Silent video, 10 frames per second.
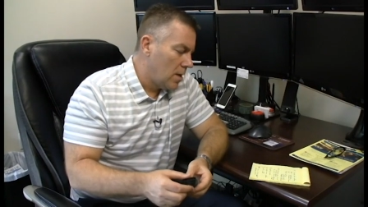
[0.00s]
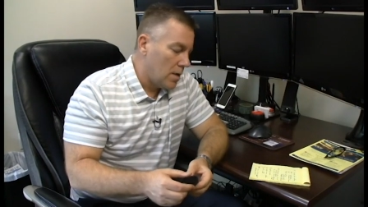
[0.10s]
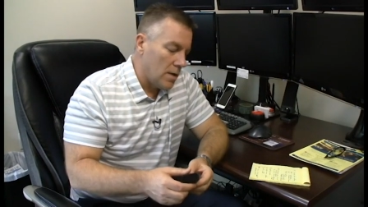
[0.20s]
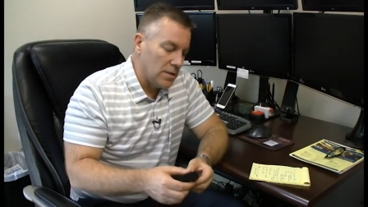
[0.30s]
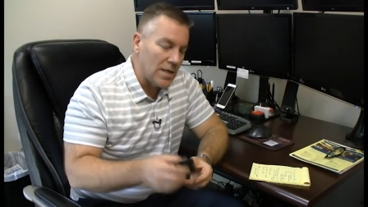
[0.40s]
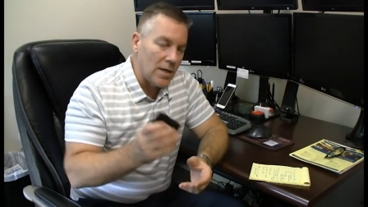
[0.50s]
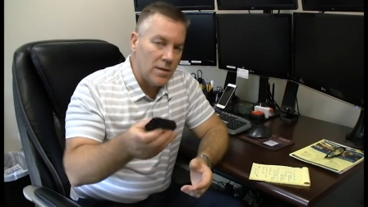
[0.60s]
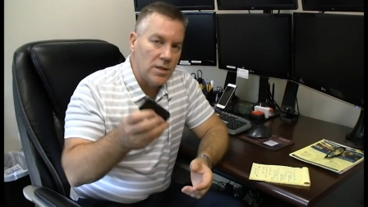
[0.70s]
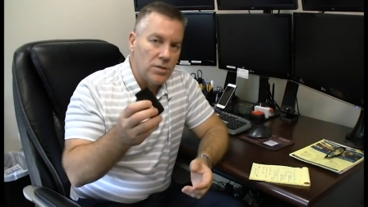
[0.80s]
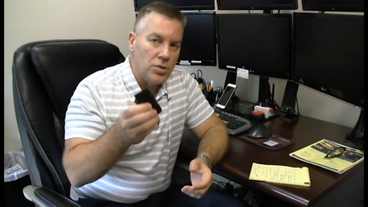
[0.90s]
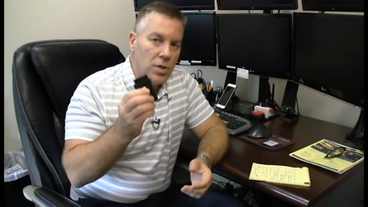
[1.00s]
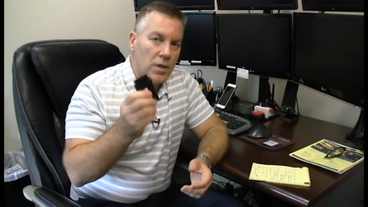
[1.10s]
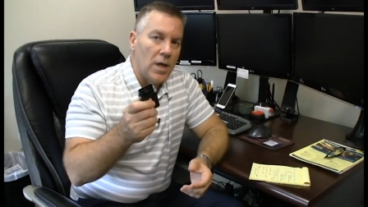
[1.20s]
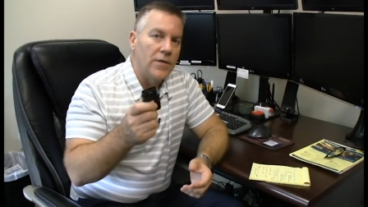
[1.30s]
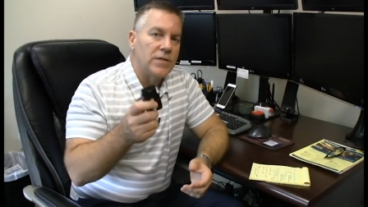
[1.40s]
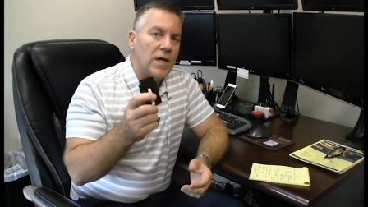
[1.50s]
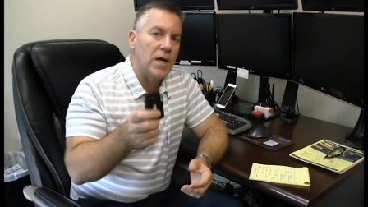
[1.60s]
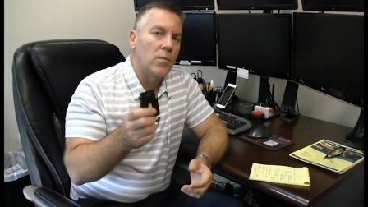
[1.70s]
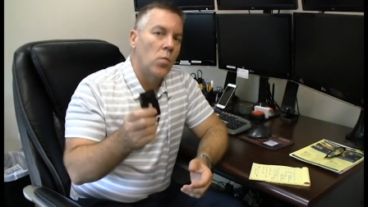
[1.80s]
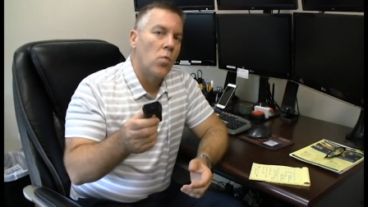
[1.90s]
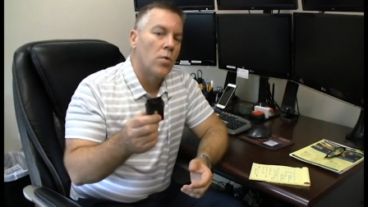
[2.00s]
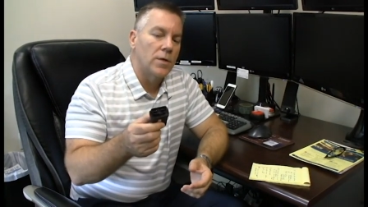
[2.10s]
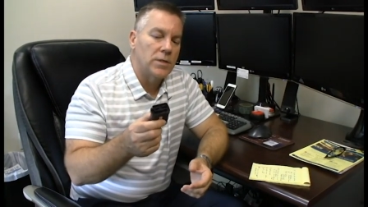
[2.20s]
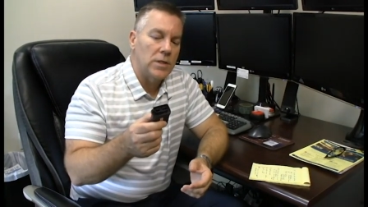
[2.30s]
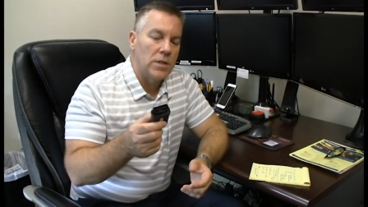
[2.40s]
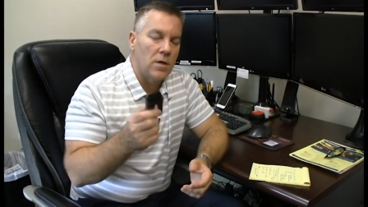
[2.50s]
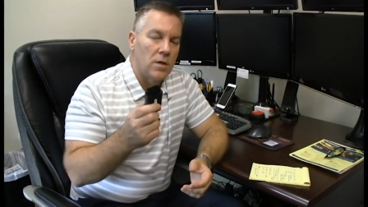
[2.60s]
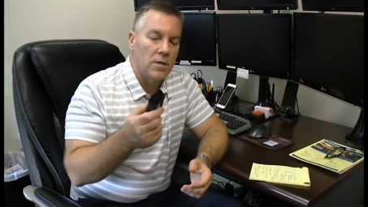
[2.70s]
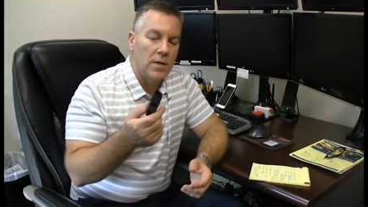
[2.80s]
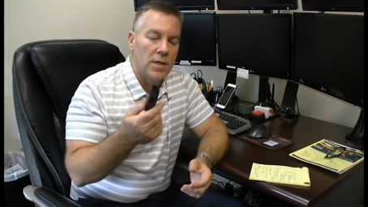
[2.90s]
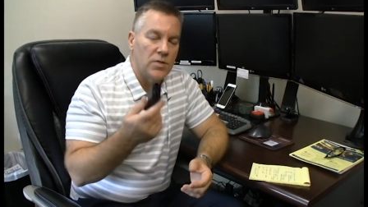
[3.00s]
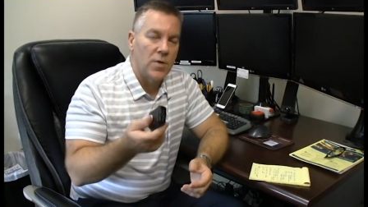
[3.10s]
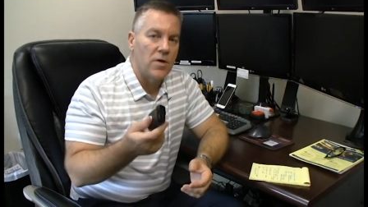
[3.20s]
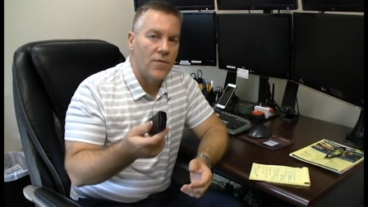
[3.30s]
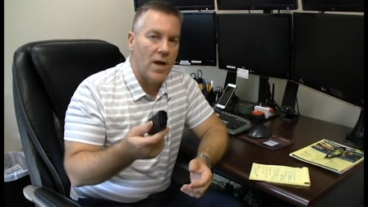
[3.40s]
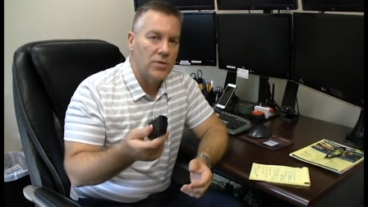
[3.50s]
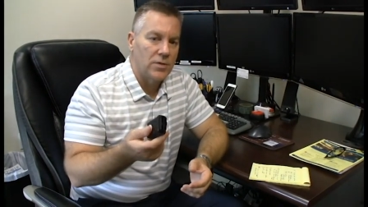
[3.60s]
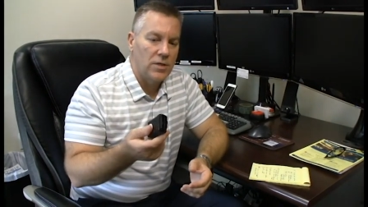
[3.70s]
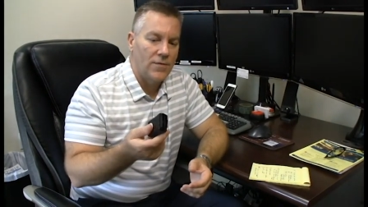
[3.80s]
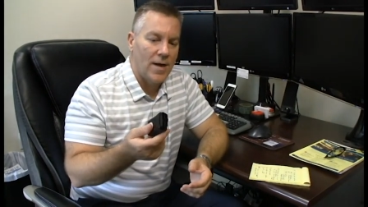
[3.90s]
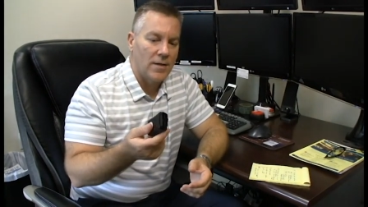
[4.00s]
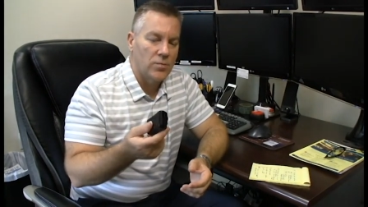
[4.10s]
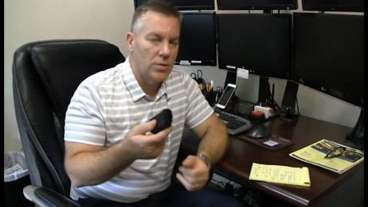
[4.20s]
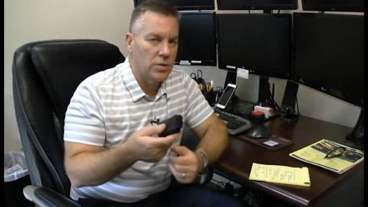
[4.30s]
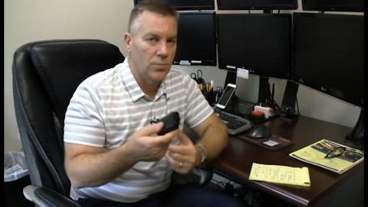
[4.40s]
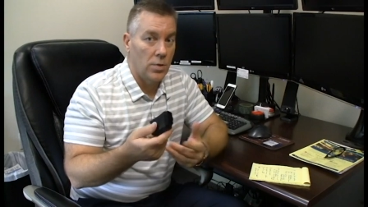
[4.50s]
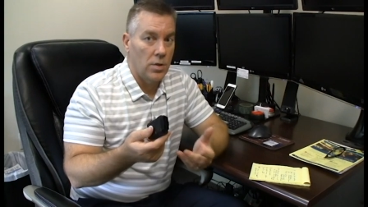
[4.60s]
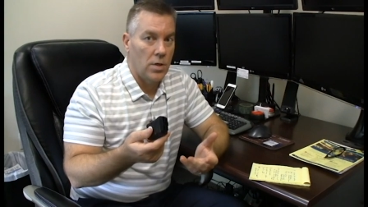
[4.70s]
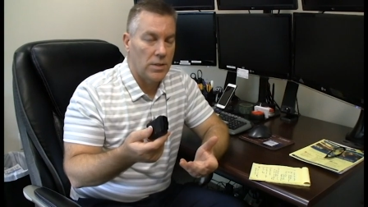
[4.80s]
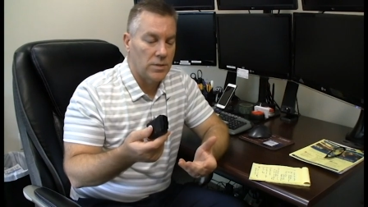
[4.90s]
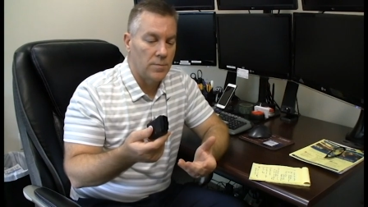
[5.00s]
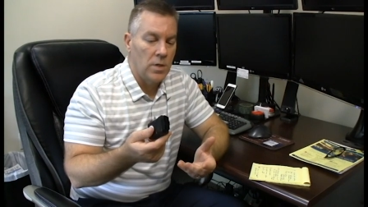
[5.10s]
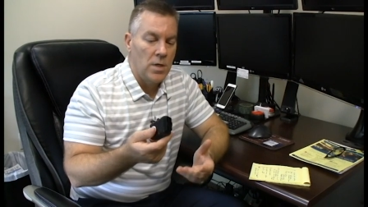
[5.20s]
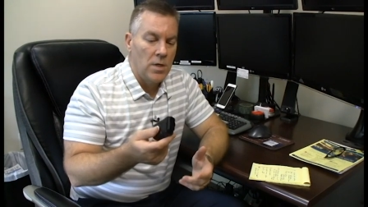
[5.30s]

Uh, the second thing is that you get a lifetime warranty uh, against manufacturing defects, which is pretty awesome.